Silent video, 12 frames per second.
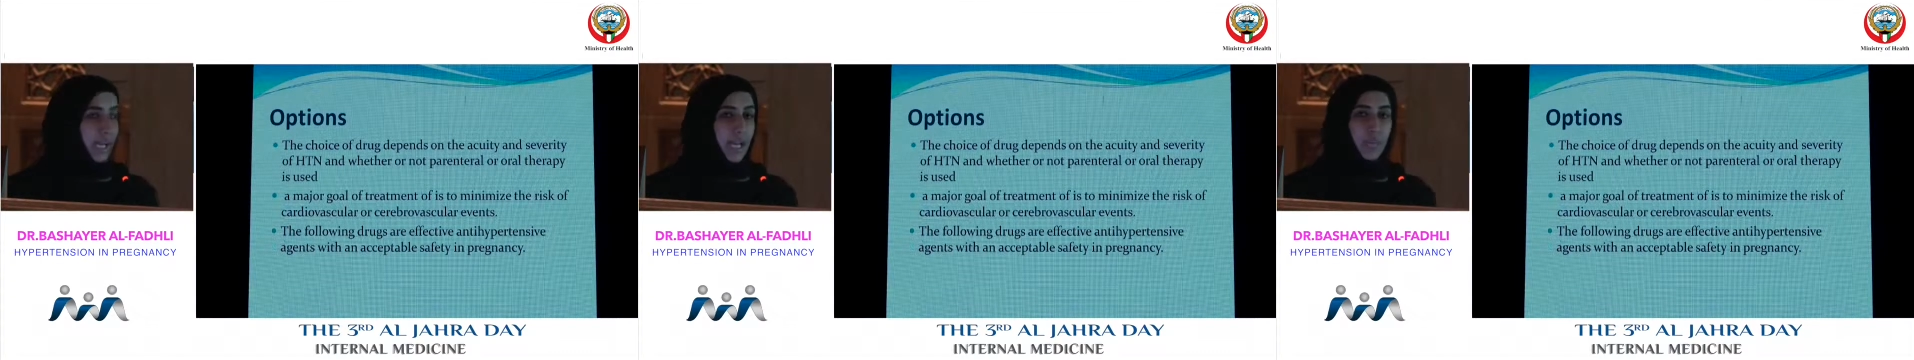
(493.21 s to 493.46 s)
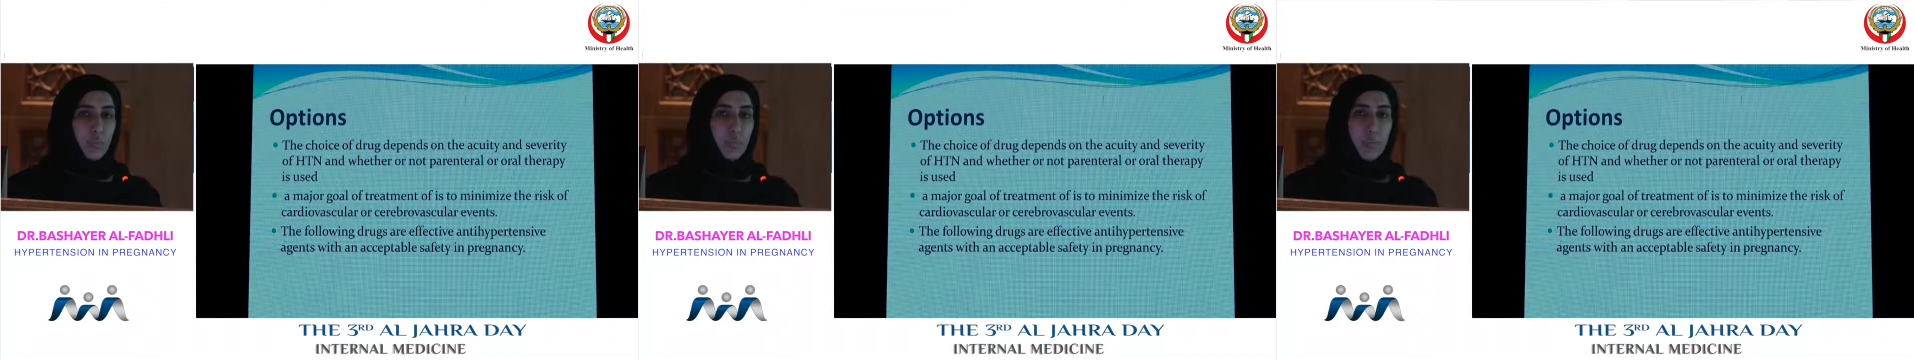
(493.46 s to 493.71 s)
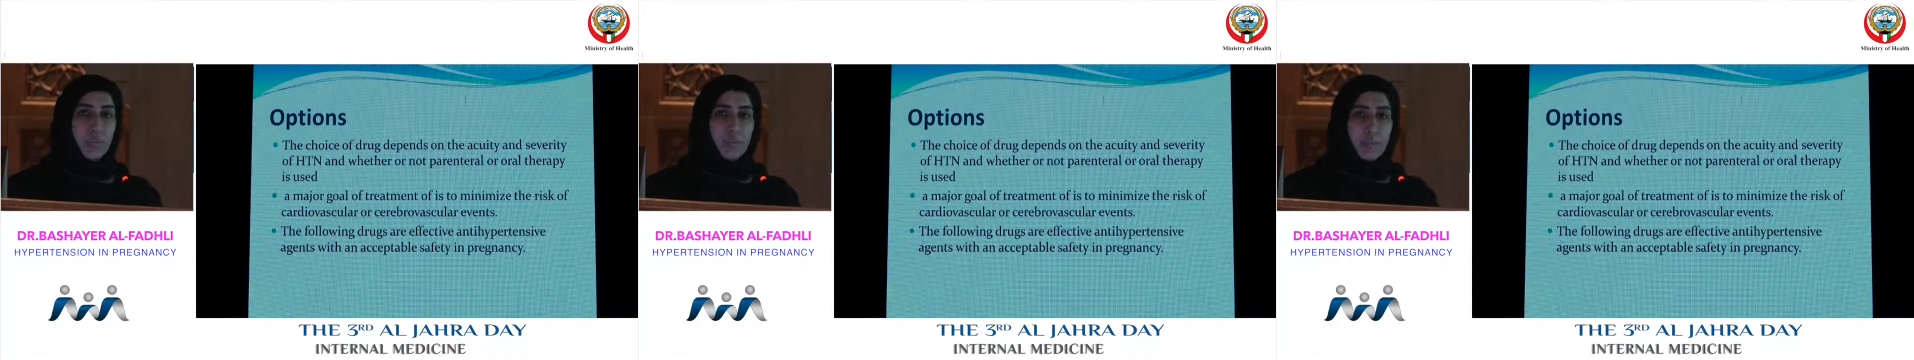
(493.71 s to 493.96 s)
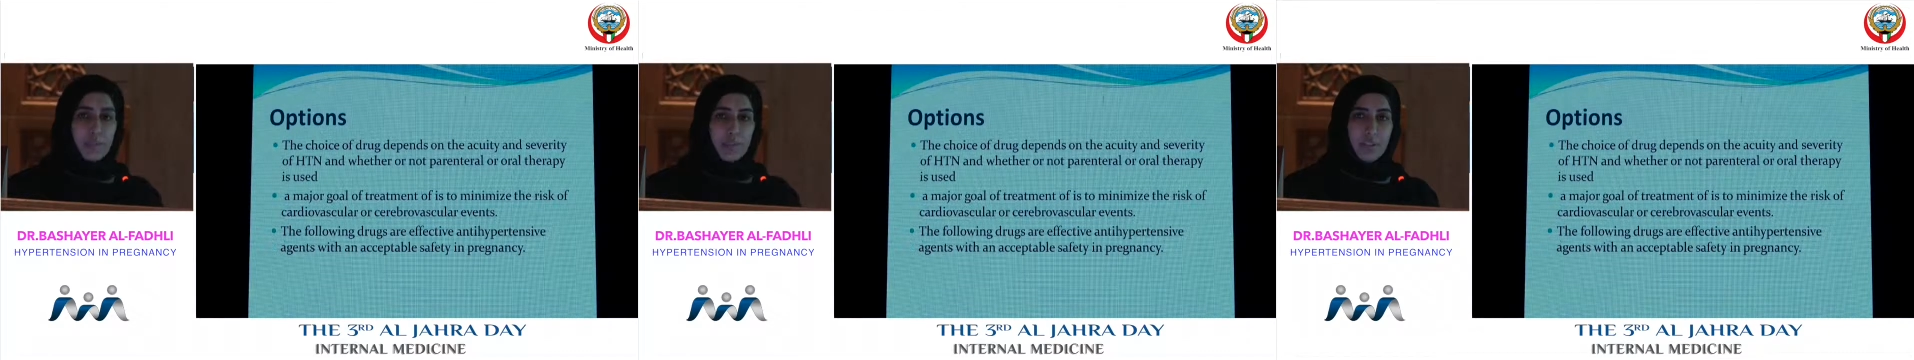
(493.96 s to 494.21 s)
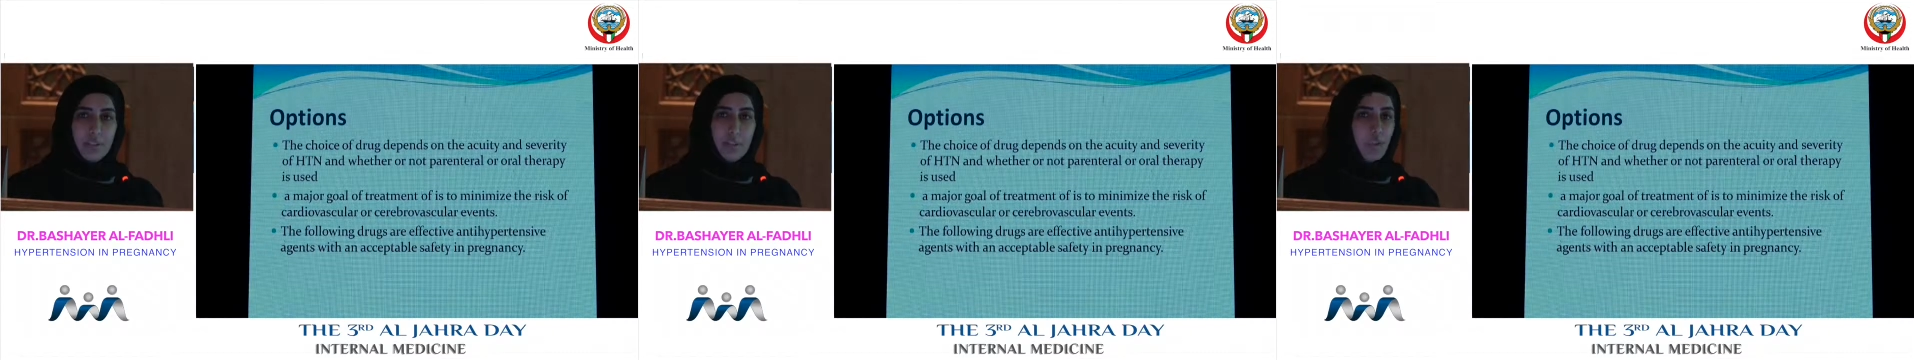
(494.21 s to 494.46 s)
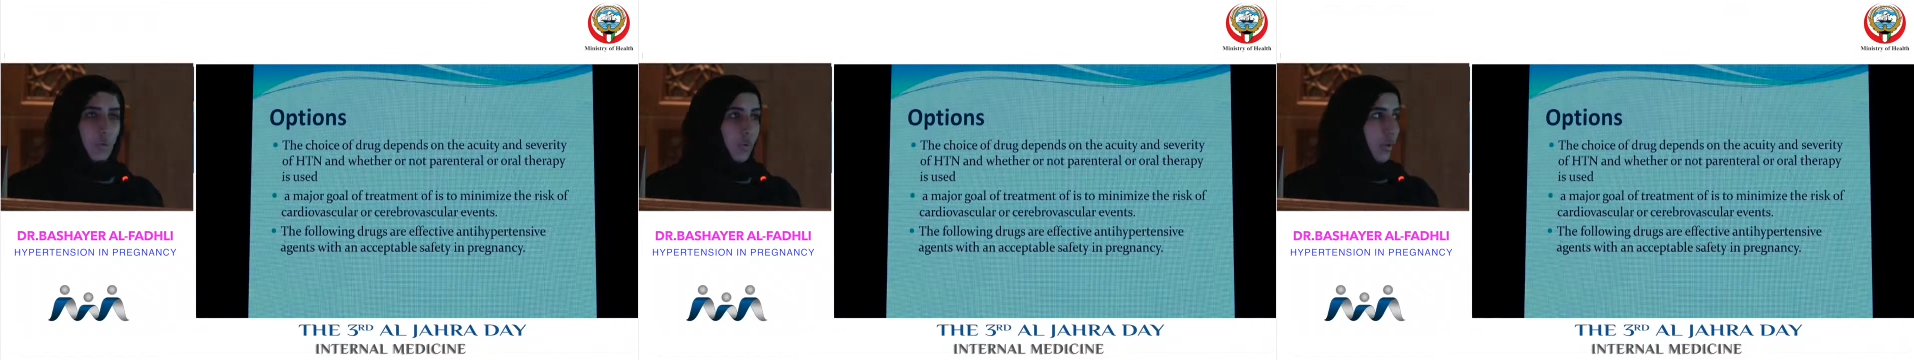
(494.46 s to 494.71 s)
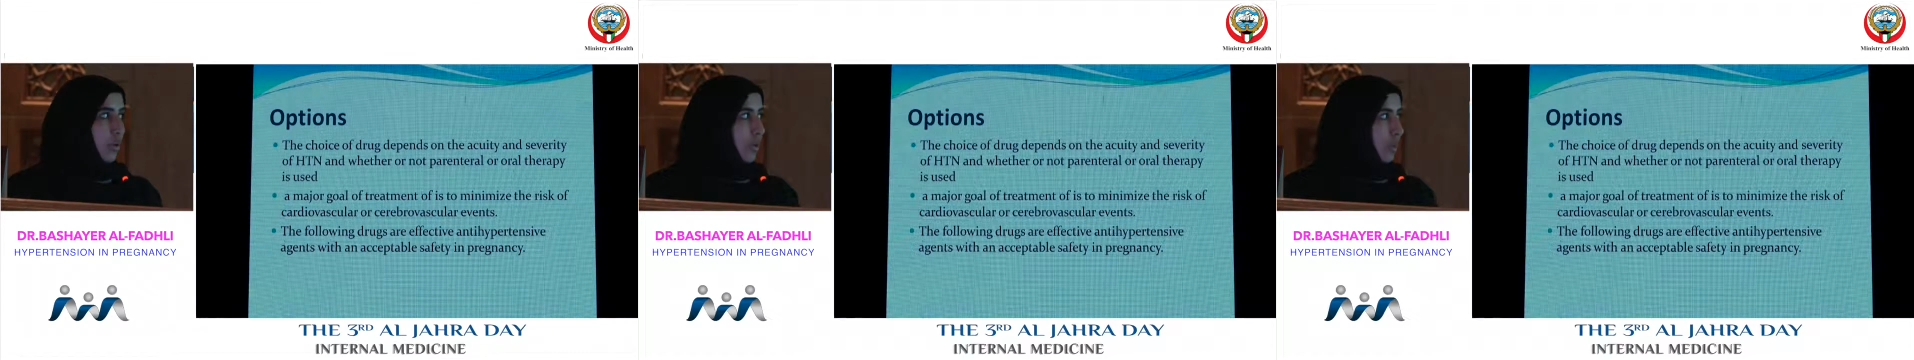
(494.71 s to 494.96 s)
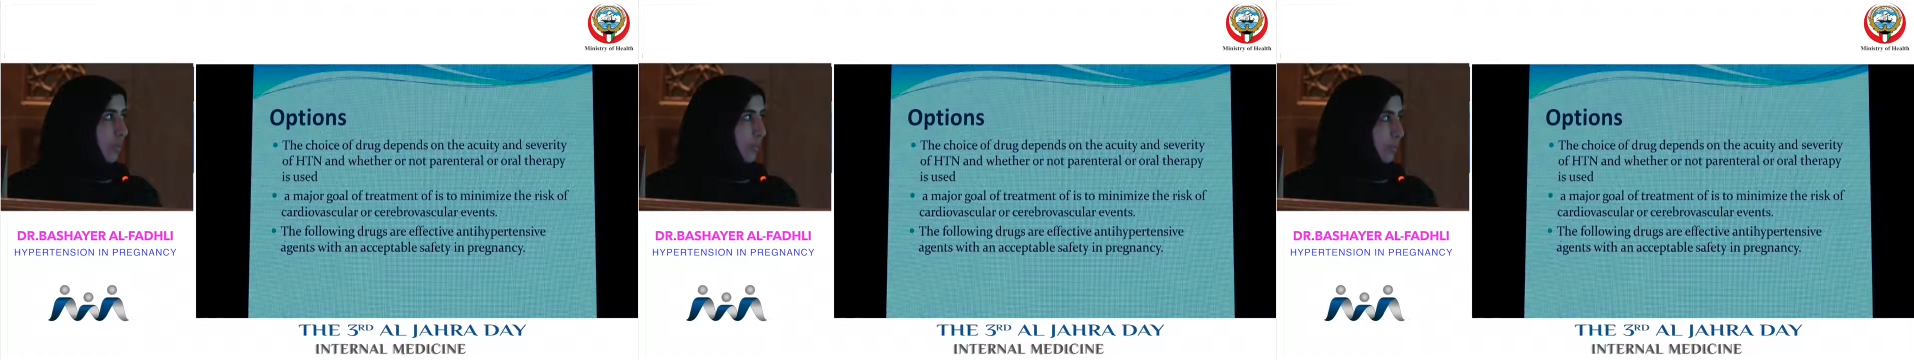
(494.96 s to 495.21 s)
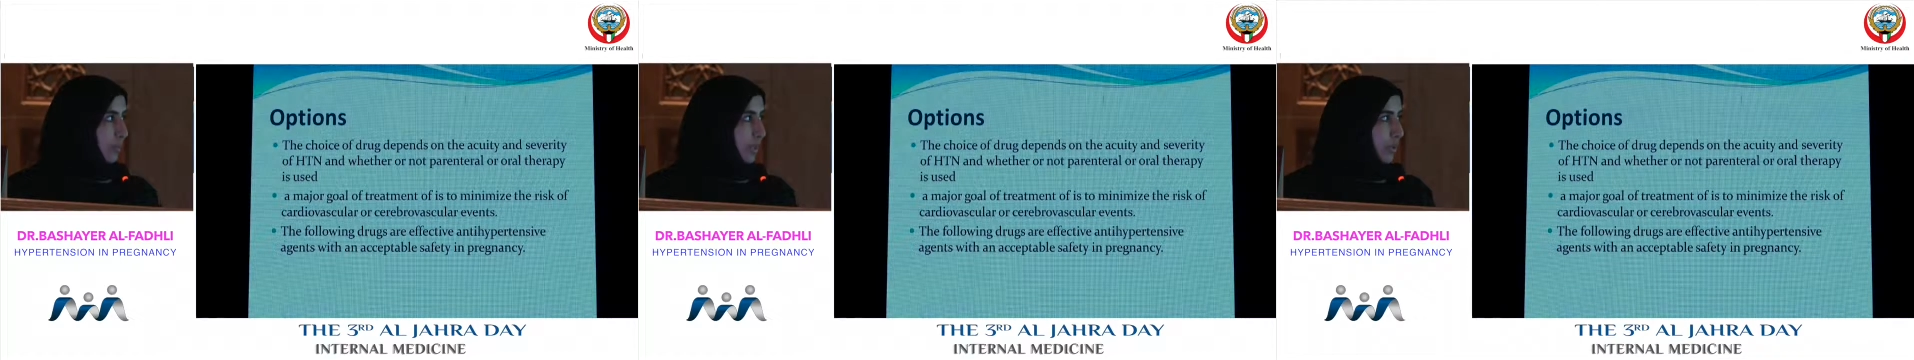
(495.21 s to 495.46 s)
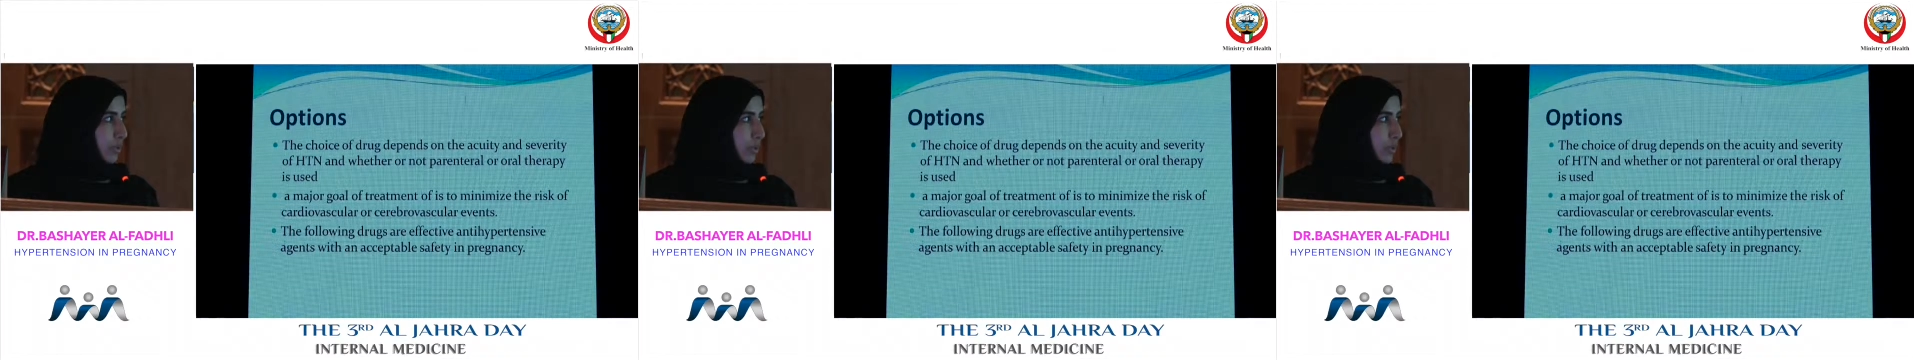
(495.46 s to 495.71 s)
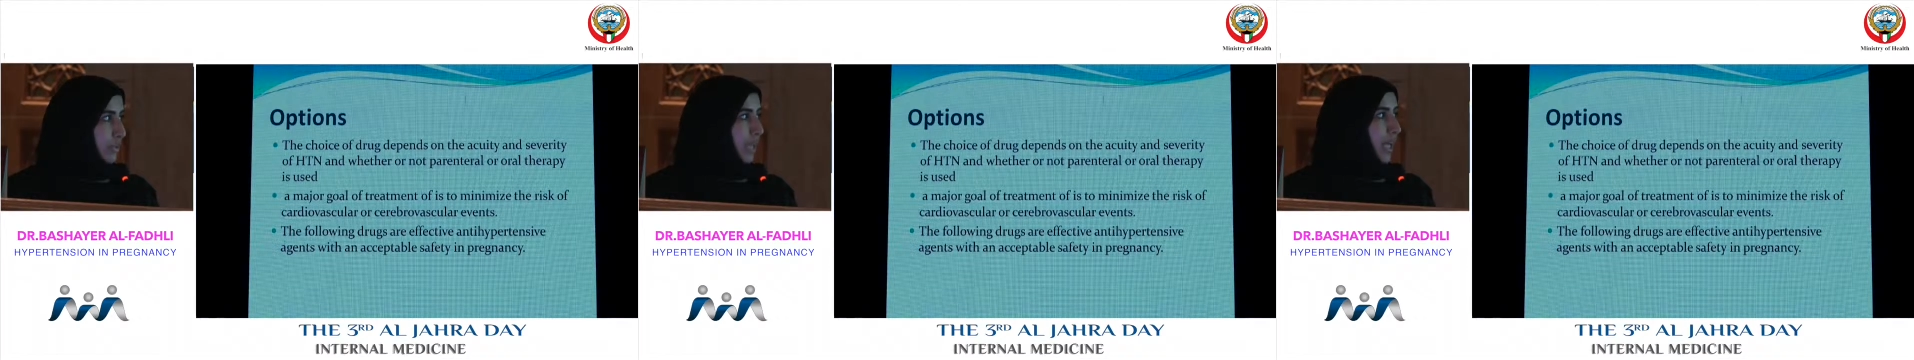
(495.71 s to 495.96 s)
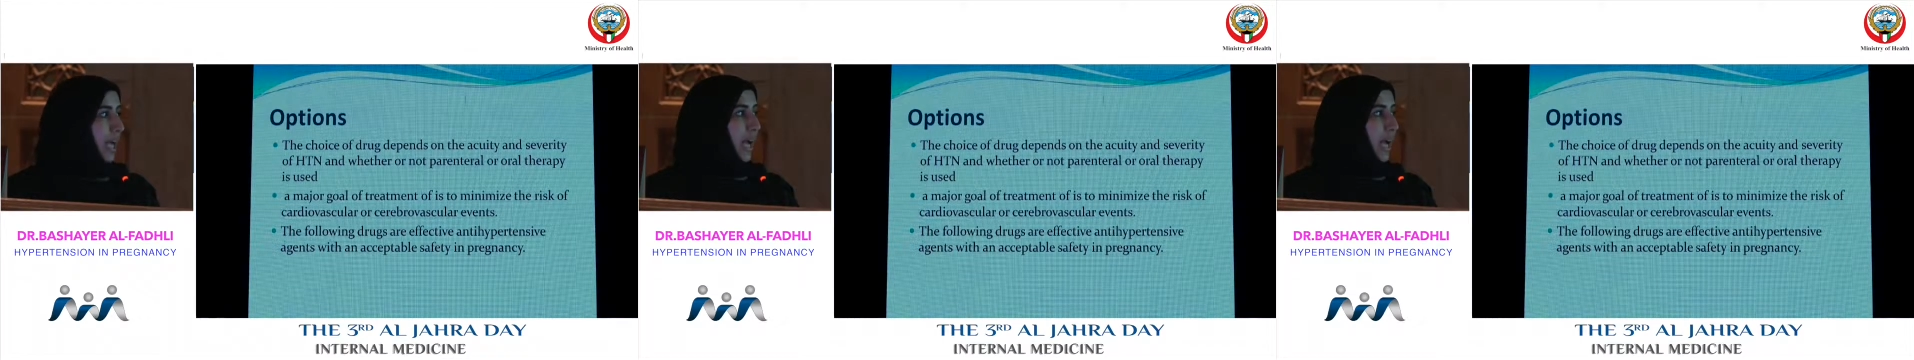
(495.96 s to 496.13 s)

and whether parenteral or oral will be used.